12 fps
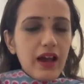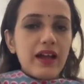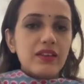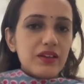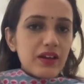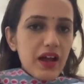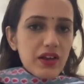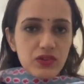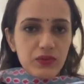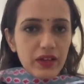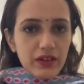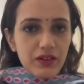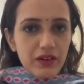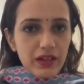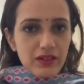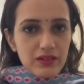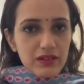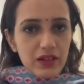and the rash will
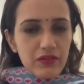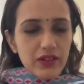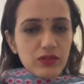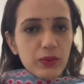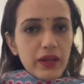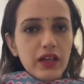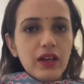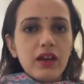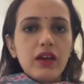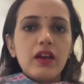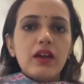increase eventually.